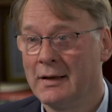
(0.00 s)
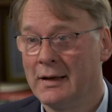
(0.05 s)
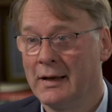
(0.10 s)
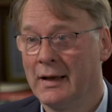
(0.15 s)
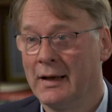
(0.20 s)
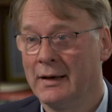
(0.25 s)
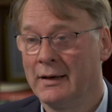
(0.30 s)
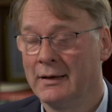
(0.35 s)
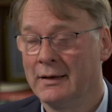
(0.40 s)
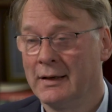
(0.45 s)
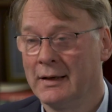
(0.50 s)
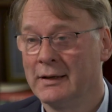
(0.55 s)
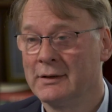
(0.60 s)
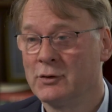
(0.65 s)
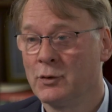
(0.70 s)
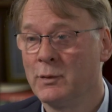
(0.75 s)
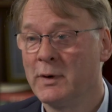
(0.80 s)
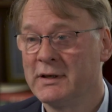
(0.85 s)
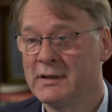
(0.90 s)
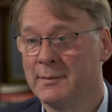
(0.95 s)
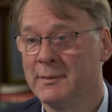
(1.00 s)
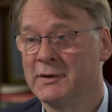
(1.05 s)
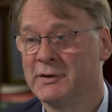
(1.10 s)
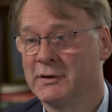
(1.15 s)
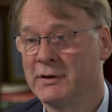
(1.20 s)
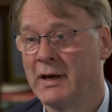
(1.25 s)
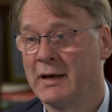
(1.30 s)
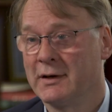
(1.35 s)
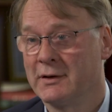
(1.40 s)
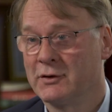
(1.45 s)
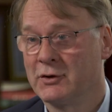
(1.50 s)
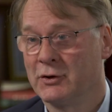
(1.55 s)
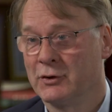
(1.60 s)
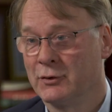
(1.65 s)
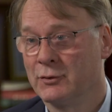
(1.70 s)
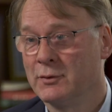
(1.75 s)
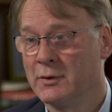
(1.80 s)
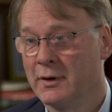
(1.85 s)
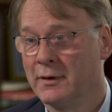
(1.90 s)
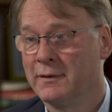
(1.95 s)
And it's always a mistake
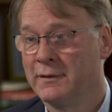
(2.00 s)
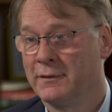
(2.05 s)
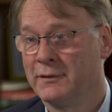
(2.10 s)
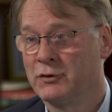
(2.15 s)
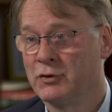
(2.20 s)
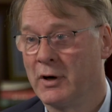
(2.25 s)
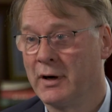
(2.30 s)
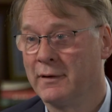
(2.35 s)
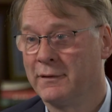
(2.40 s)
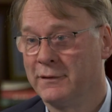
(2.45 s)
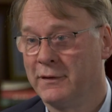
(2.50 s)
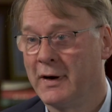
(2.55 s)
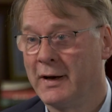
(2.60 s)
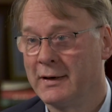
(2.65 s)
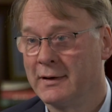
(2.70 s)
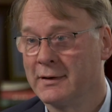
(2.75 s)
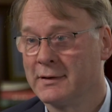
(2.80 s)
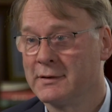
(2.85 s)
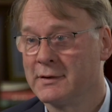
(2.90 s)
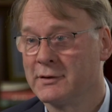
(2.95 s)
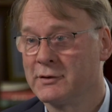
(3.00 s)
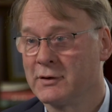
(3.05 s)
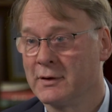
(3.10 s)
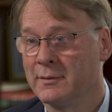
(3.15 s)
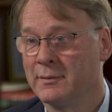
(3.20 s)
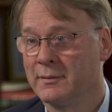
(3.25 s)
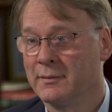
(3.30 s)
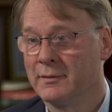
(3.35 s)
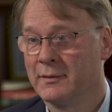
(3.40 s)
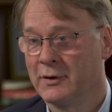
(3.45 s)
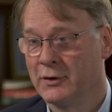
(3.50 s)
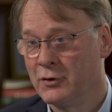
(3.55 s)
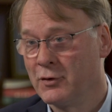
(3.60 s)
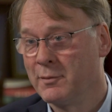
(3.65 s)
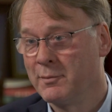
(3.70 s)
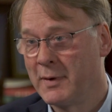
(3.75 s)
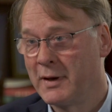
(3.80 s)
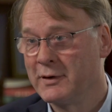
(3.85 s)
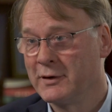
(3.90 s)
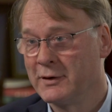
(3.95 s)
to try to fight the system that you're
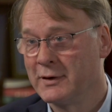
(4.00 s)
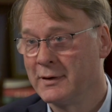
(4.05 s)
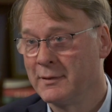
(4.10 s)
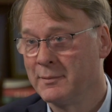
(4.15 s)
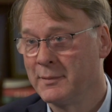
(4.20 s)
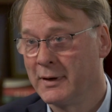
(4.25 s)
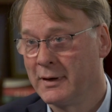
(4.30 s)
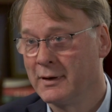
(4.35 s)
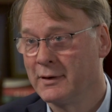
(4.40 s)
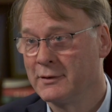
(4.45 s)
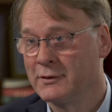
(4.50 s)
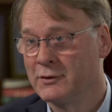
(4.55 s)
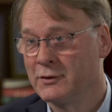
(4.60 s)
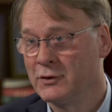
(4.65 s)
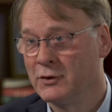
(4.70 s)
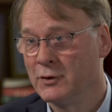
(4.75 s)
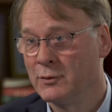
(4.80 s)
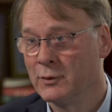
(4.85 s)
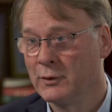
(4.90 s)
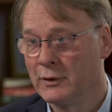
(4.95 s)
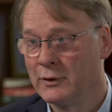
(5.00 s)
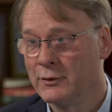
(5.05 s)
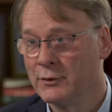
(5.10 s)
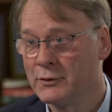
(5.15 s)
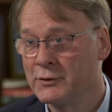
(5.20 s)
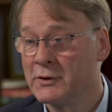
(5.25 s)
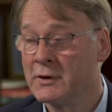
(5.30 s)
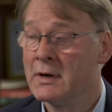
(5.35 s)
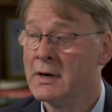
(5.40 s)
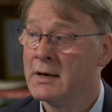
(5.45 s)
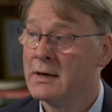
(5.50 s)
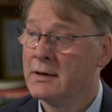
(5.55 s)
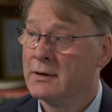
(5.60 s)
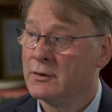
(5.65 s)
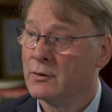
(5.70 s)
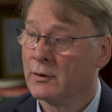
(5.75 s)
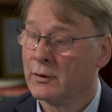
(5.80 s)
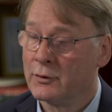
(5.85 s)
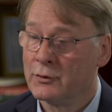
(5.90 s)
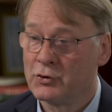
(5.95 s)
embedded in, because you will lose.
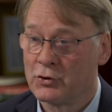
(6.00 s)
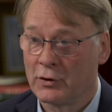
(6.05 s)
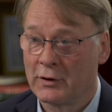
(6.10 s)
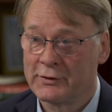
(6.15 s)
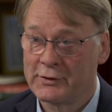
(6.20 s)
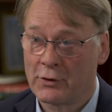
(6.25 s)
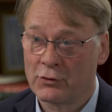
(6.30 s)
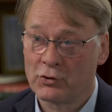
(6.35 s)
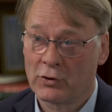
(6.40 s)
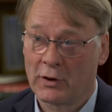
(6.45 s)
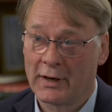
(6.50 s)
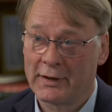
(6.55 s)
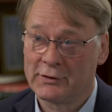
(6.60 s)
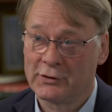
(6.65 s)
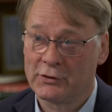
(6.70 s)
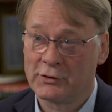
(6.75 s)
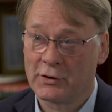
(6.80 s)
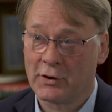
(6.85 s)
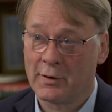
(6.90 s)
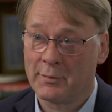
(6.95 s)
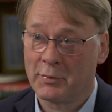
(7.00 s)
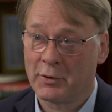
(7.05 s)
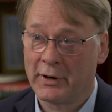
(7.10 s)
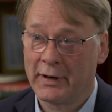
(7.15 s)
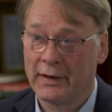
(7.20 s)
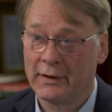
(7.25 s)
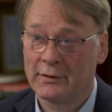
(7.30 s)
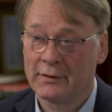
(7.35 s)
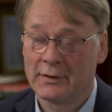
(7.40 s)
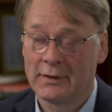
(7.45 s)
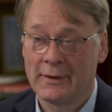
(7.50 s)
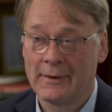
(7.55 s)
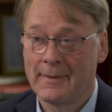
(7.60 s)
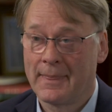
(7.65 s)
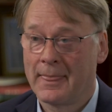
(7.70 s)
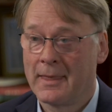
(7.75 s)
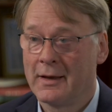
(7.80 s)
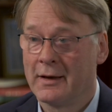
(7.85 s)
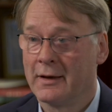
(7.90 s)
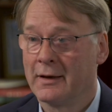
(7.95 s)
You'll lose your social license to operate,
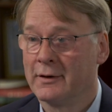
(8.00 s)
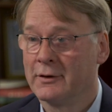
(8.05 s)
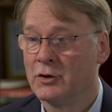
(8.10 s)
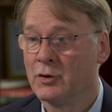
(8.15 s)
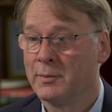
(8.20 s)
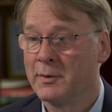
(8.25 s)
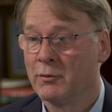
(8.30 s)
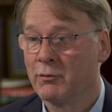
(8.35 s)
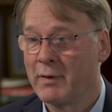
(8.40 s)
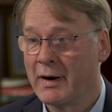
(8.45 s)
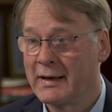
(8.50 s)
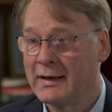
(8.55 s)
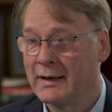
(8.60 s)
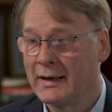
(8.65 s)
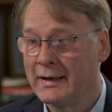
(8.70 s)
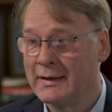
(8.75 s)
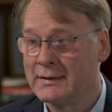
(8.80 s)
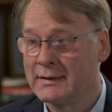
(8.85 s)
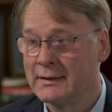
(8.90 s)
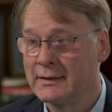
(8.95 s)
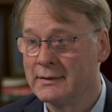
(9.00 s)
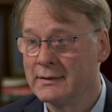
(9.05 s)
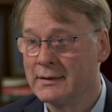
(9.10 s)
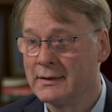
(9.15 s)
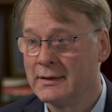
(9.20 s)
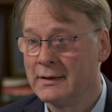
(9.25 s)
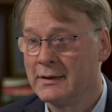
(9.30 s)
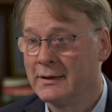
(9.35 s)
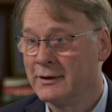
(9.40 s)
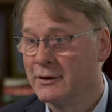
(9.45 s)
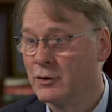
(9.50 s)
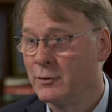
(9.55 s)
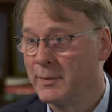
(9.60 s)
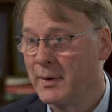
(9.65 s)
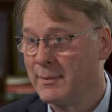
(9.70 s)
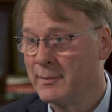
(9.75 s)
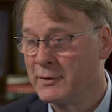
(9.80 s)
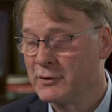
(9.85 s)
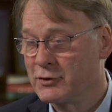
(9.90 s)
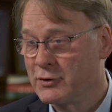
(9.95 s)
you'll be regulated, you'll
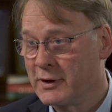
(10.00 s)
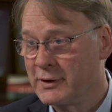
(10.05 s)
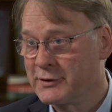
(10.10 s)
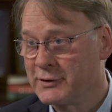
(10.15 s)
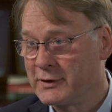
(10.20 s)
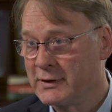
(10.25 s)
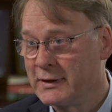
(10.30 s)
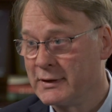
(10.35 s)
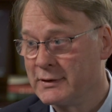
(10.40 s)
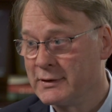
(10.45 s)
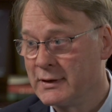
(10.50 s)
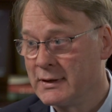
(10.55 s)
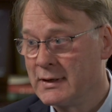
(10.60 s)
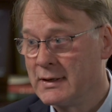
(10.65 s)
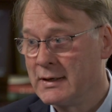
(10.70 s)
be mistrusted.